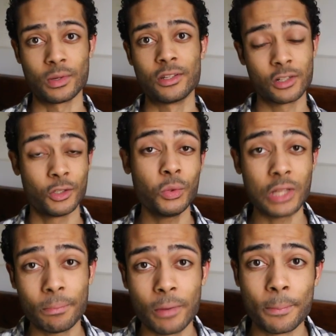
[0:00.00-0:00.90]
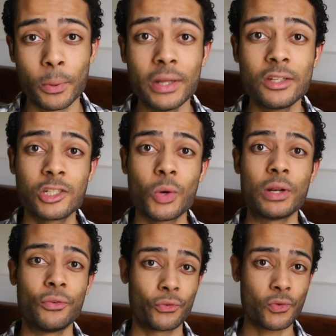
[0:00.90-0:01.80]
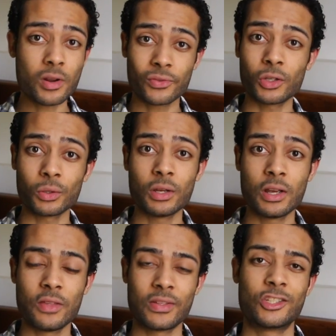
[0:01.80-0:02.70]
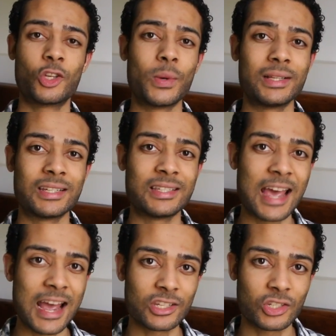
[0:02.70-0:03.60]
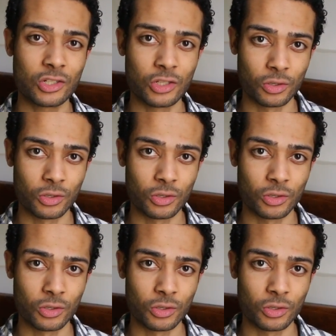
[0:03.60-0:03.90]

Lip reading: And it's going to do that by putting someone in front of you that's going to test